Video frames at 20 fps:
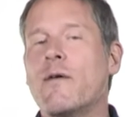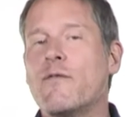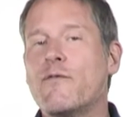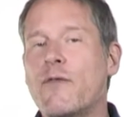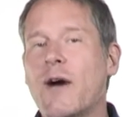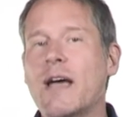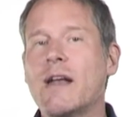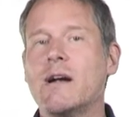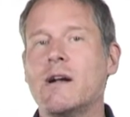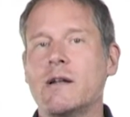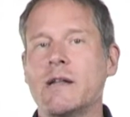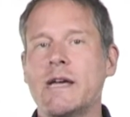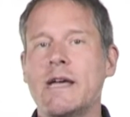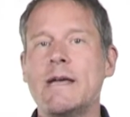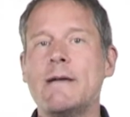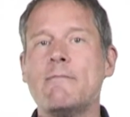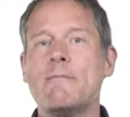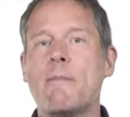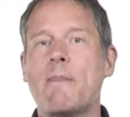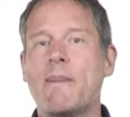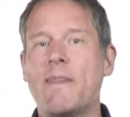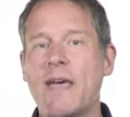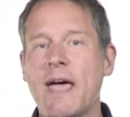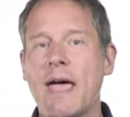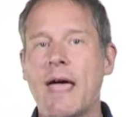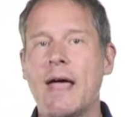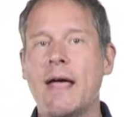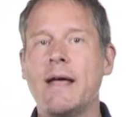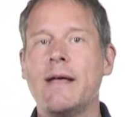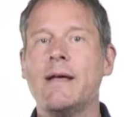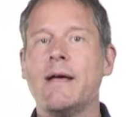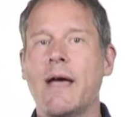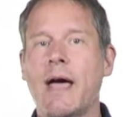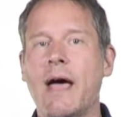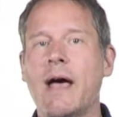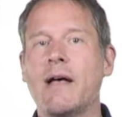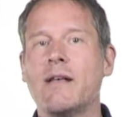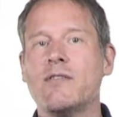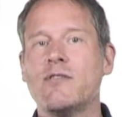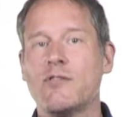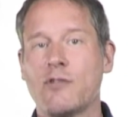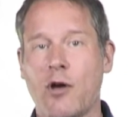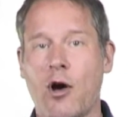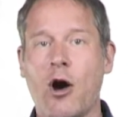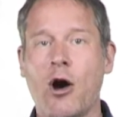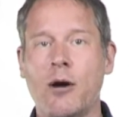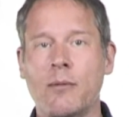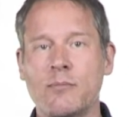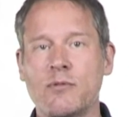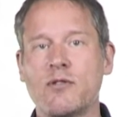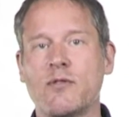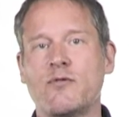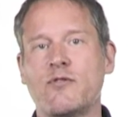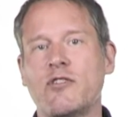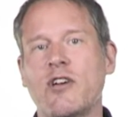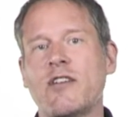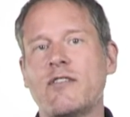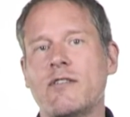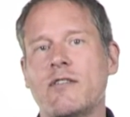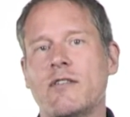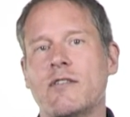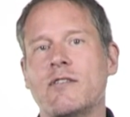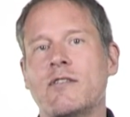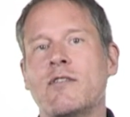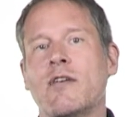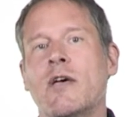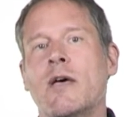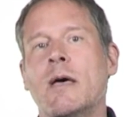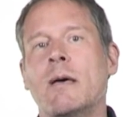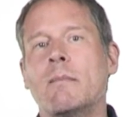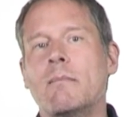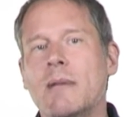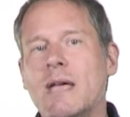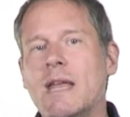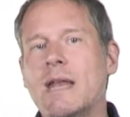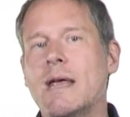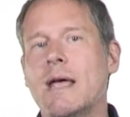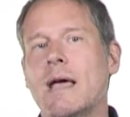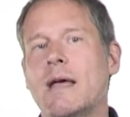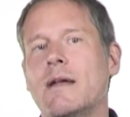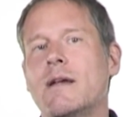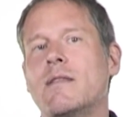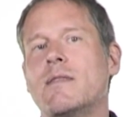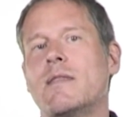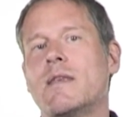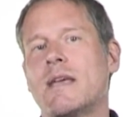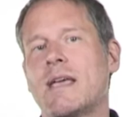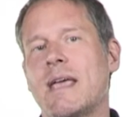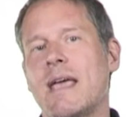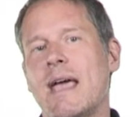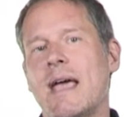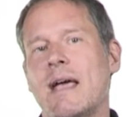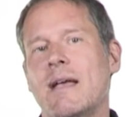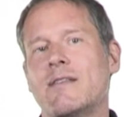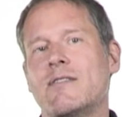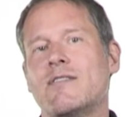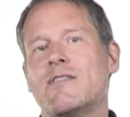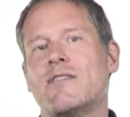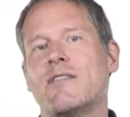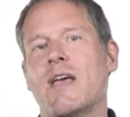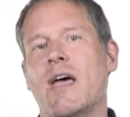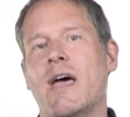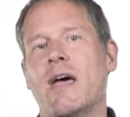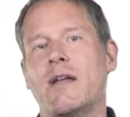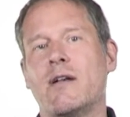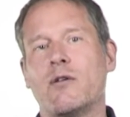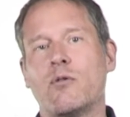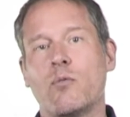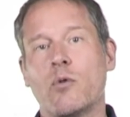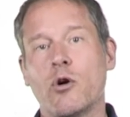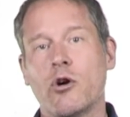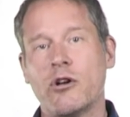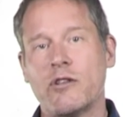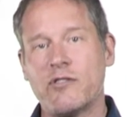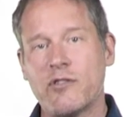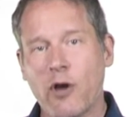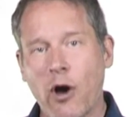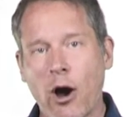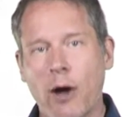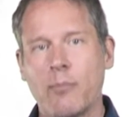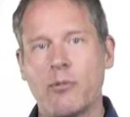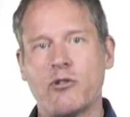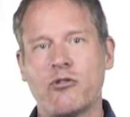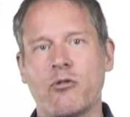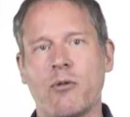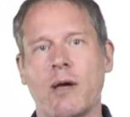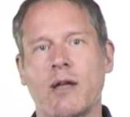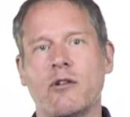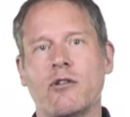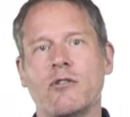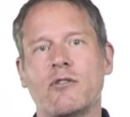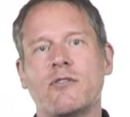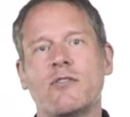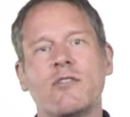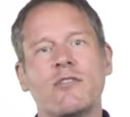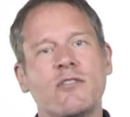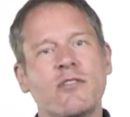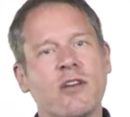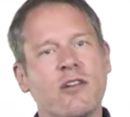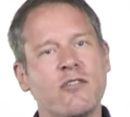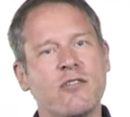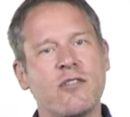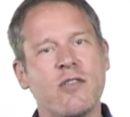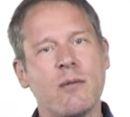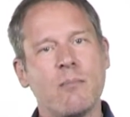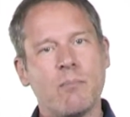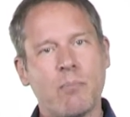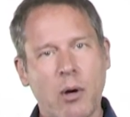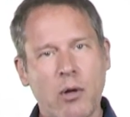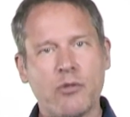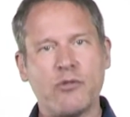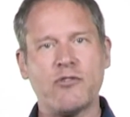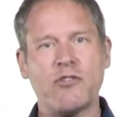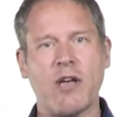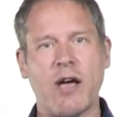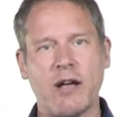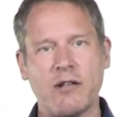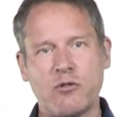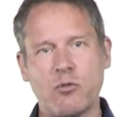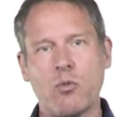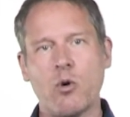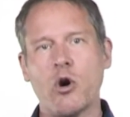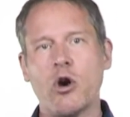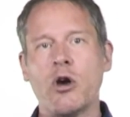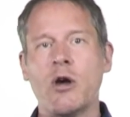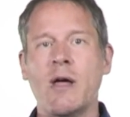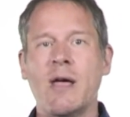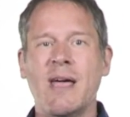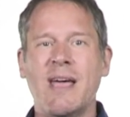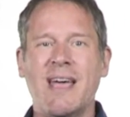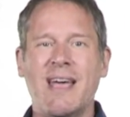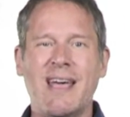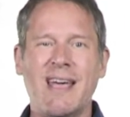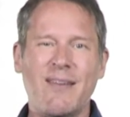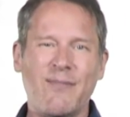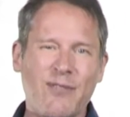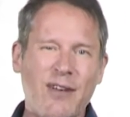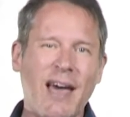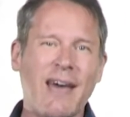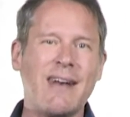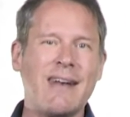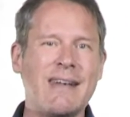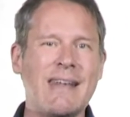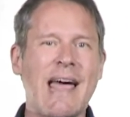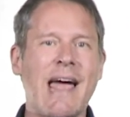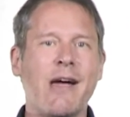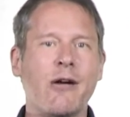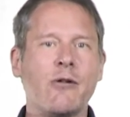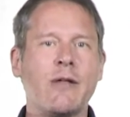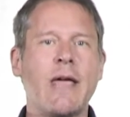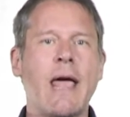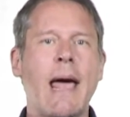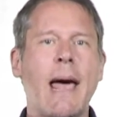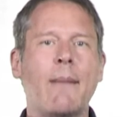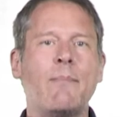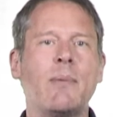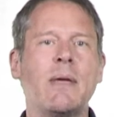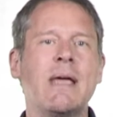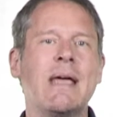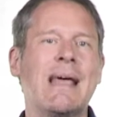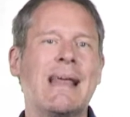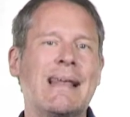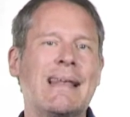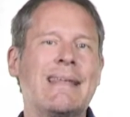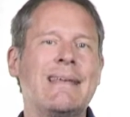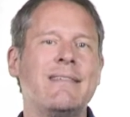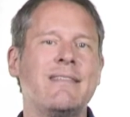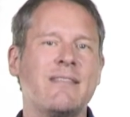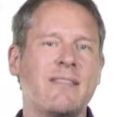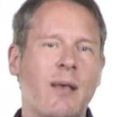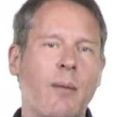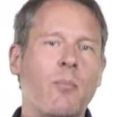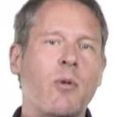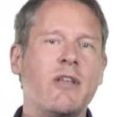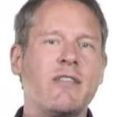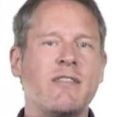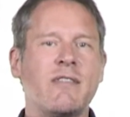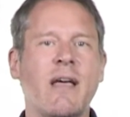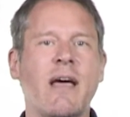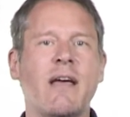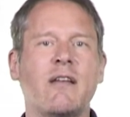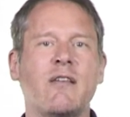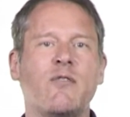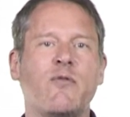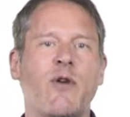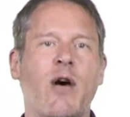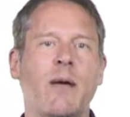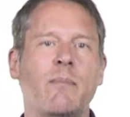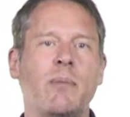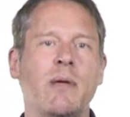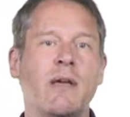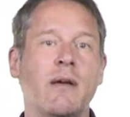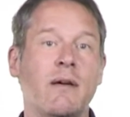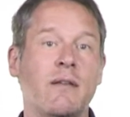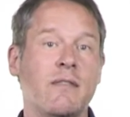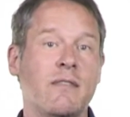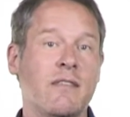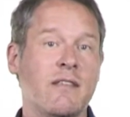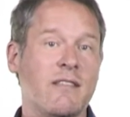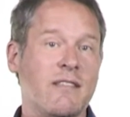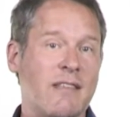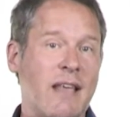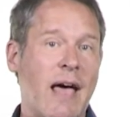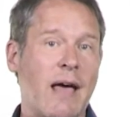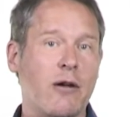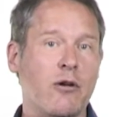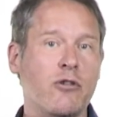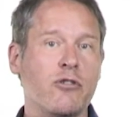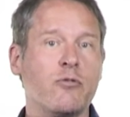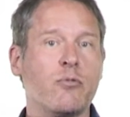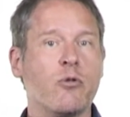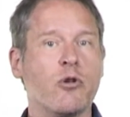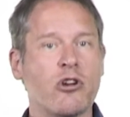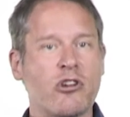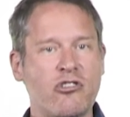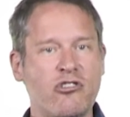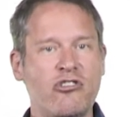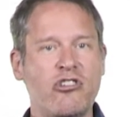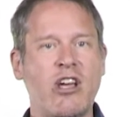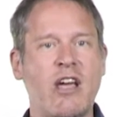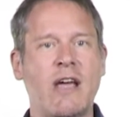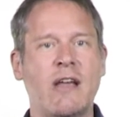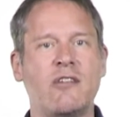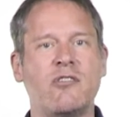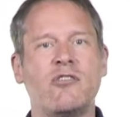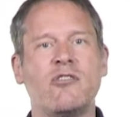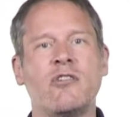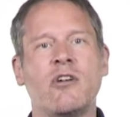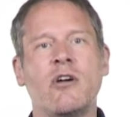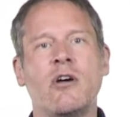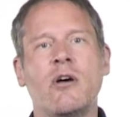Finally, they, as arms of justice, mediated the case and were its arbitrators, such that both sides were, if not entirely happy, at least somewhat satisfied, because the saddles were exchanged,